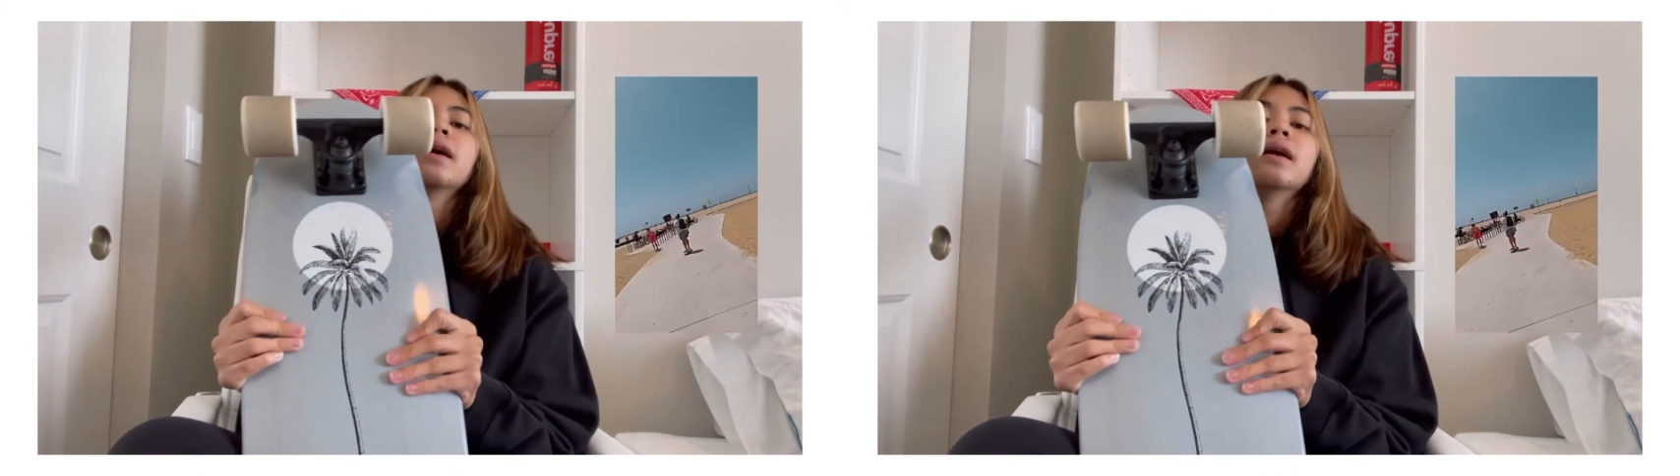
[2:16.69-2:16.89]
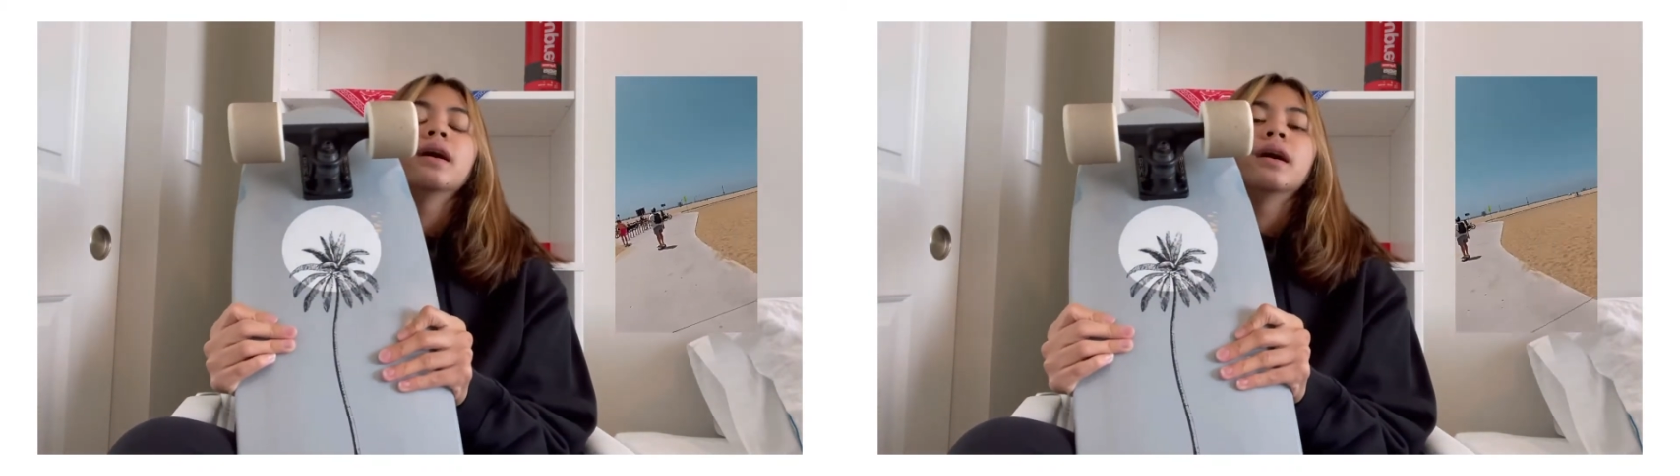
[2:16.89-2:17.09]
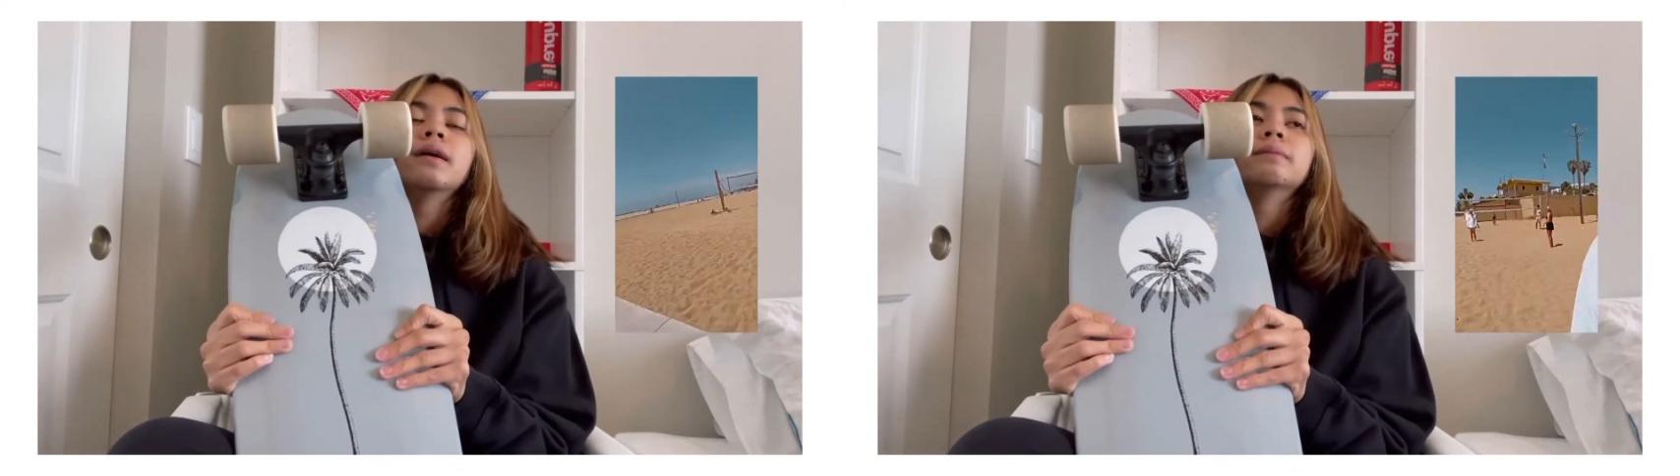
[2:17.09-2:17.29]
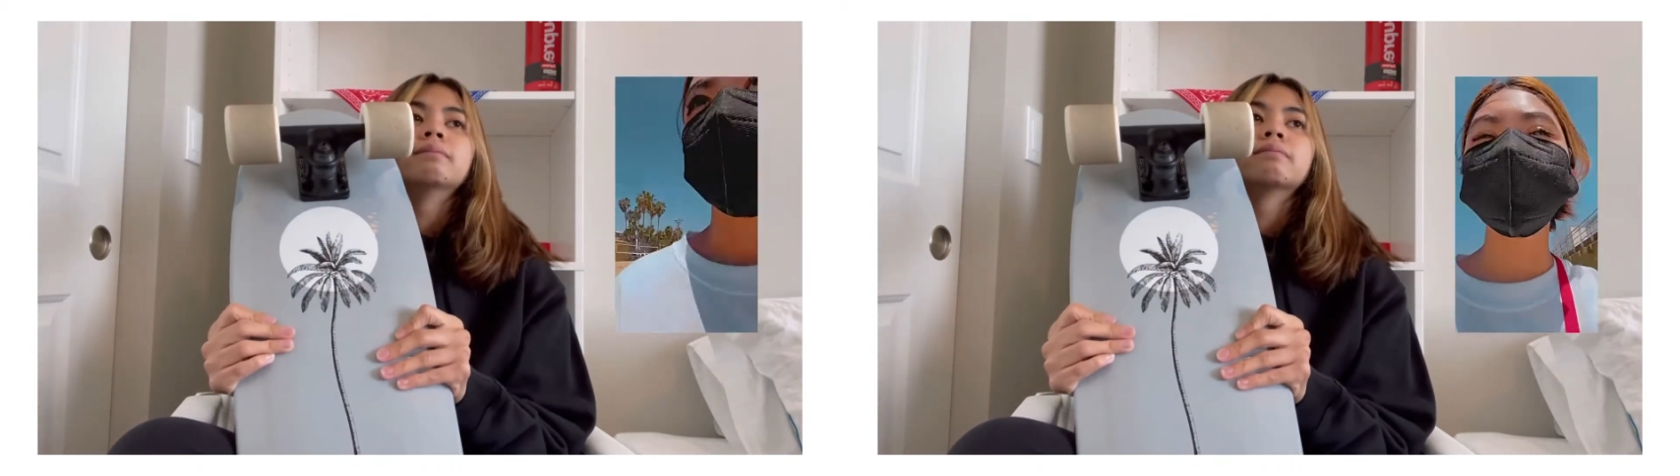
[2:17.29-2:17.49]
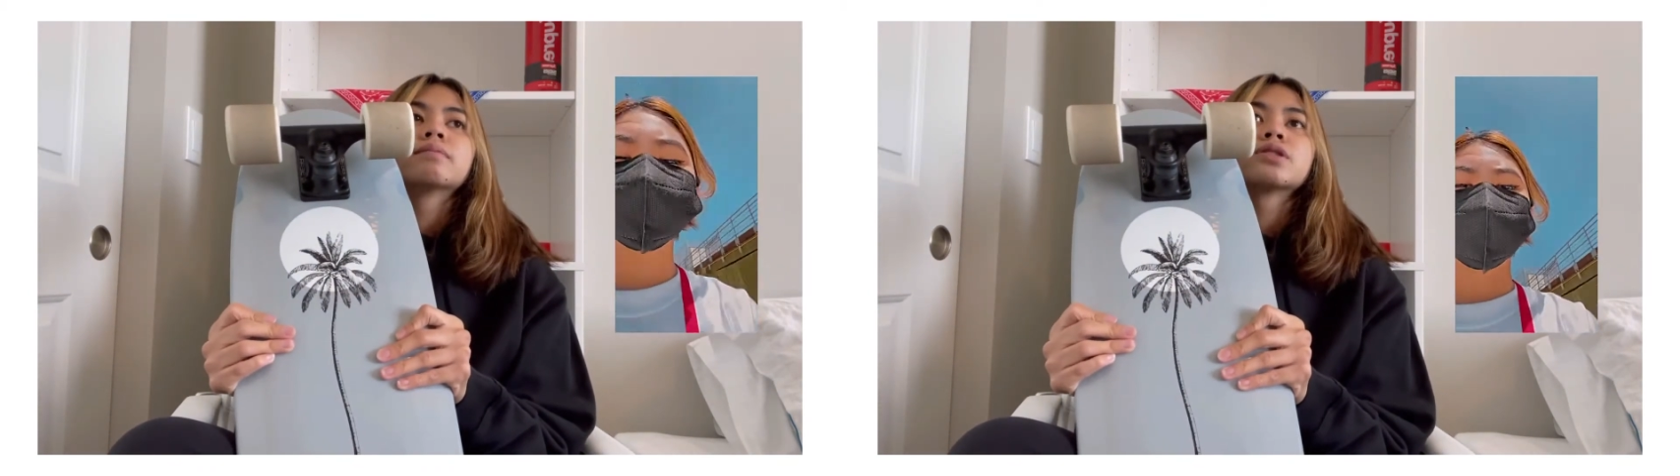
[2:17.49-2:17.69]

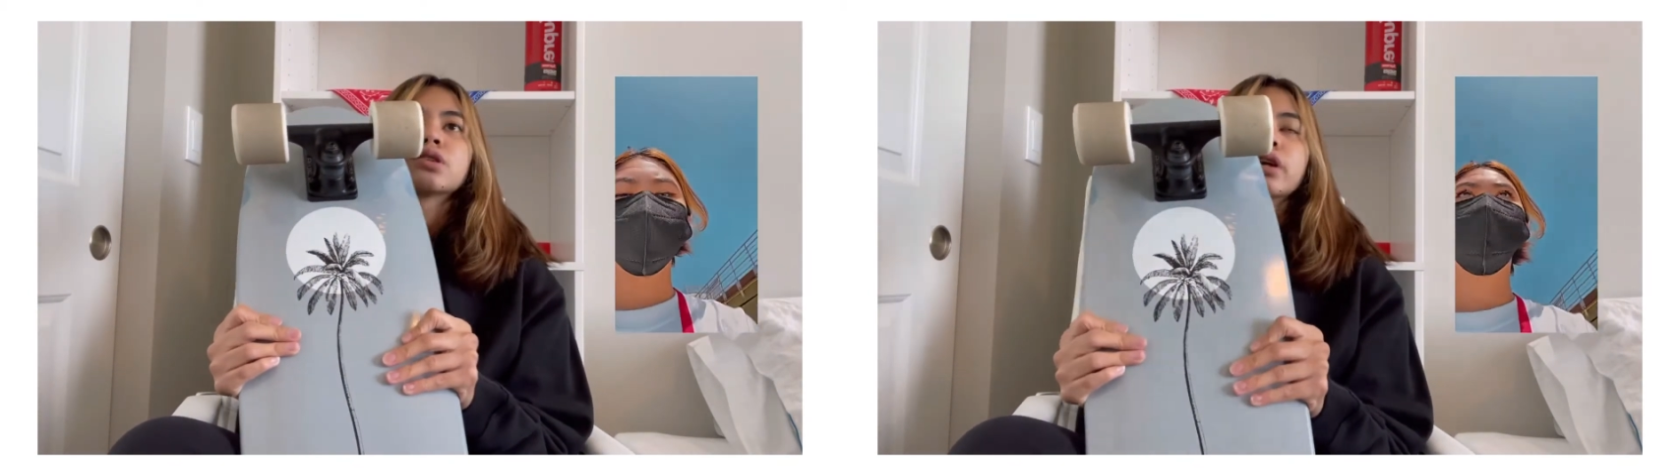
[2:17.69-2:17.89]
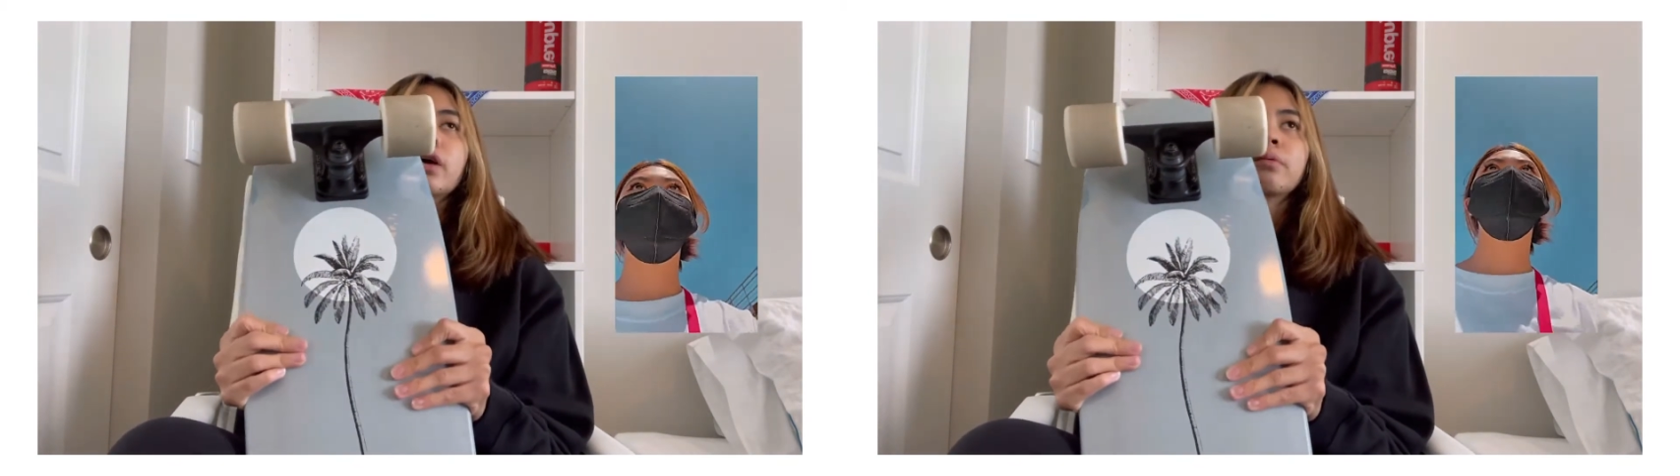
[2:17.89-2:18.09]
Um, so yeah,